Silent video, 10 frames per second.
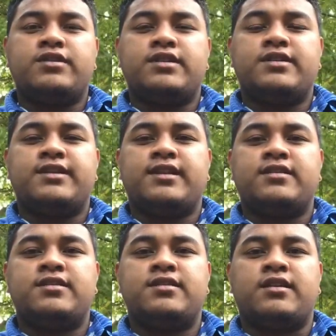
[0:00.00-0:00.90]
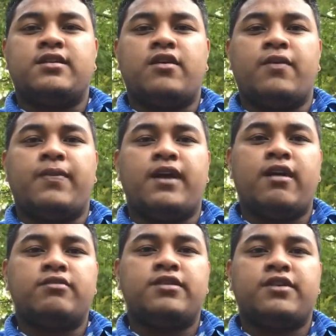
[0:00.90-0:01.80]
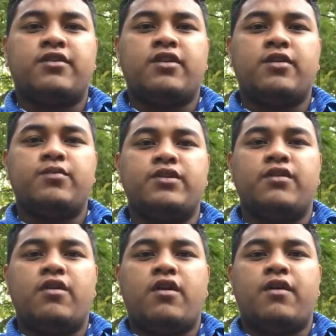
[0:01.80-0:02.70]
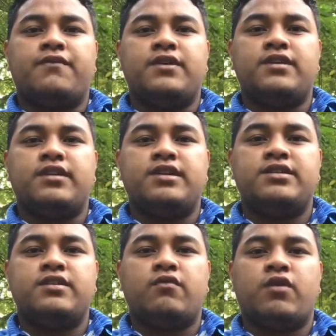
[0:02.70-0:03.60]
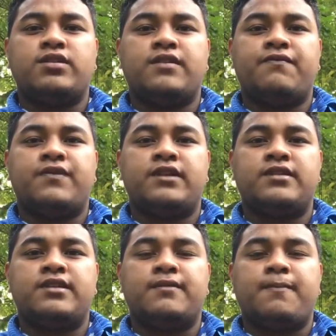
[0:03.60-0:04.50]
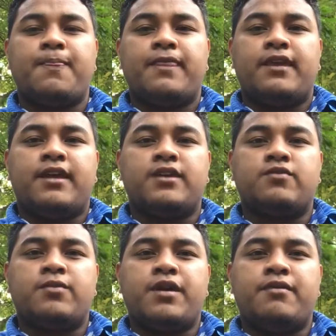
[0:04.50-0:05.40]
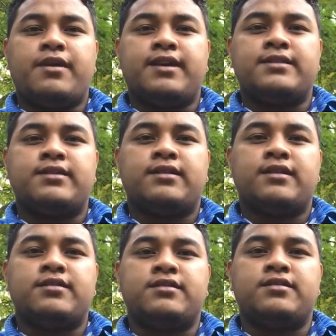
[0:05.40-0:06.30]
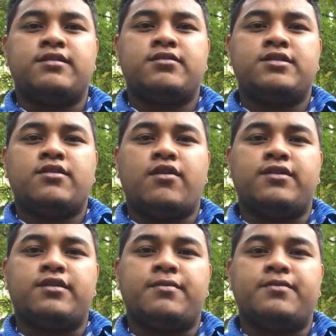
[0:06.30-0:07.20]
statistics on how the economy of each nation was affected, as well as other details on the